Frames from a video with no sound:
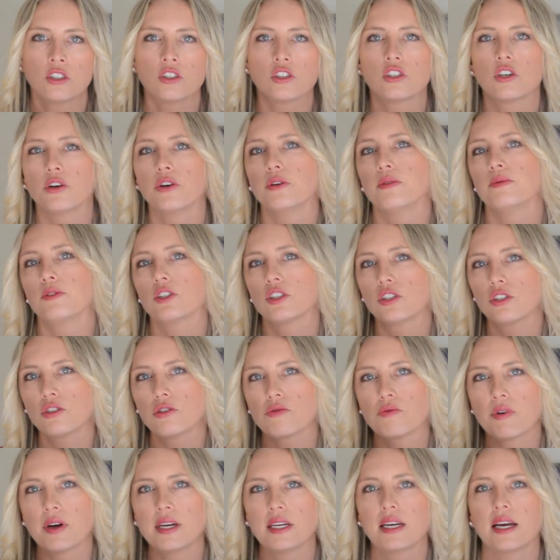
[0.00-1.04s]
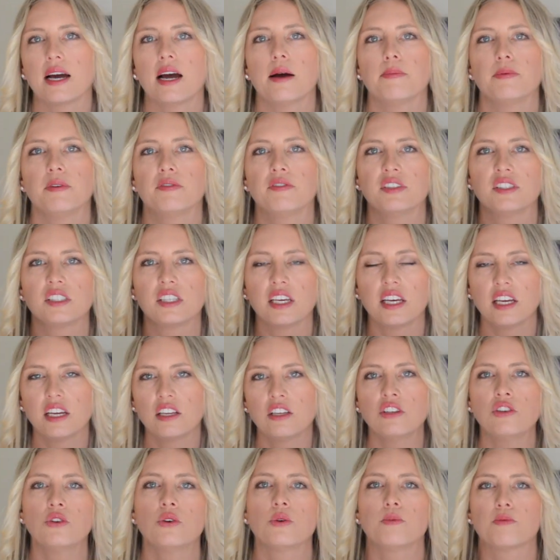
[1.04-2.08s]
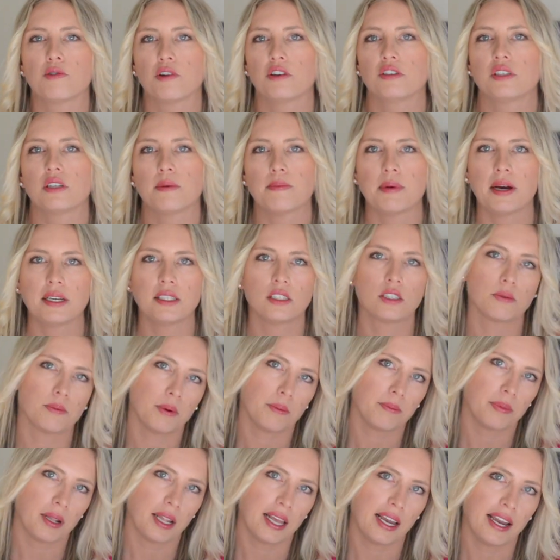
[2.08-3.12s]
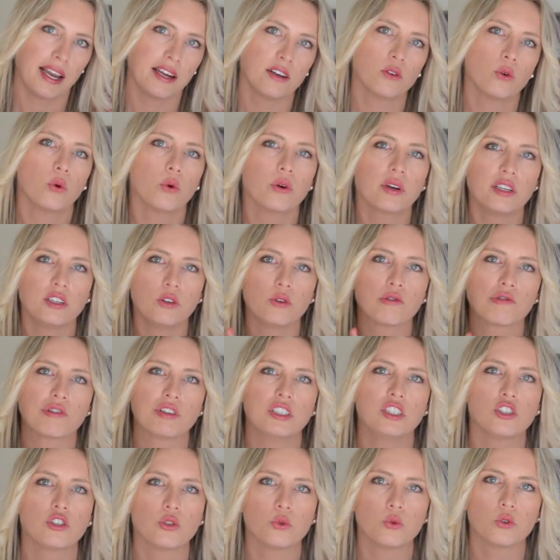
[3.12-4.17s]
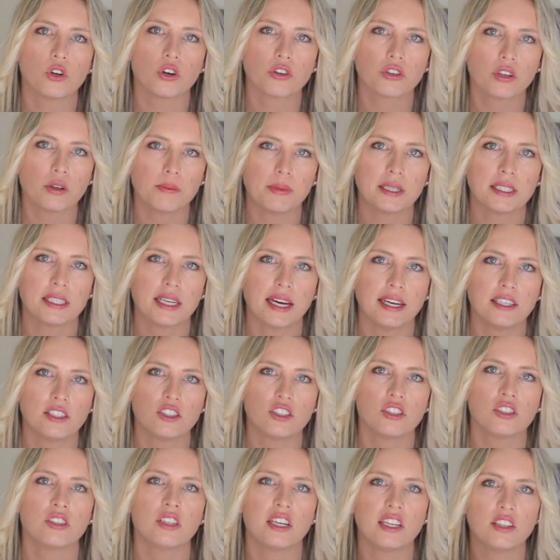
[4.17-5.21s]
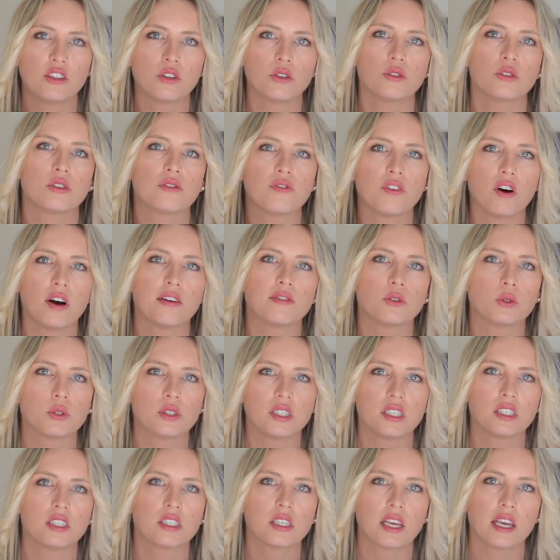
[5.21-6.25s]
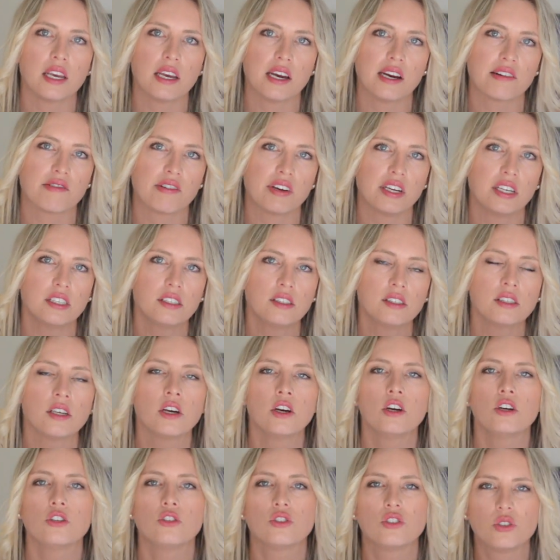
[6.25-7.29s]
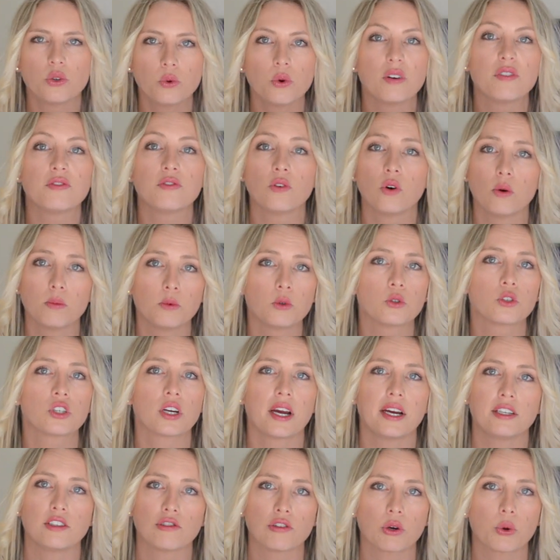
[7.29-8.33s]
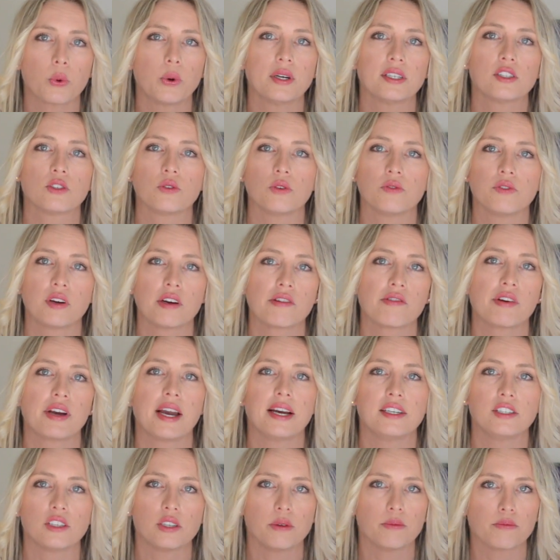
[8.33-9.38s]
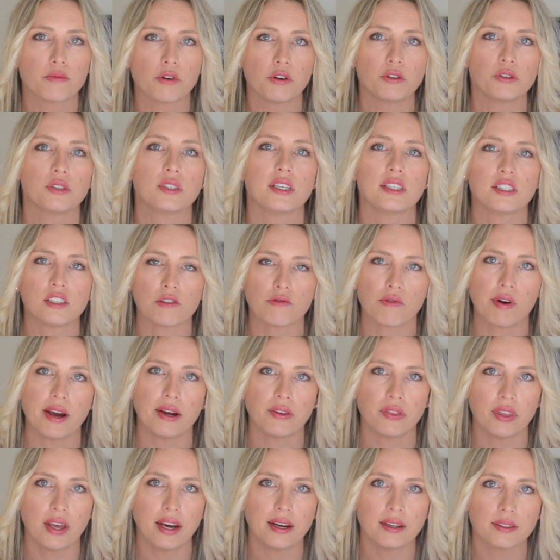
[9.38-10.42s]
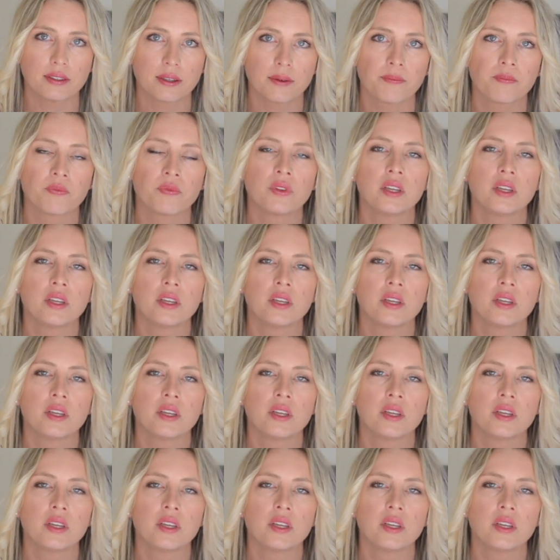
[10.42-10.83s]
So just to recap, if it's in your project management plan or in your initial documentation in those 5 or 6 key areas, do a formal change request or variation process around that.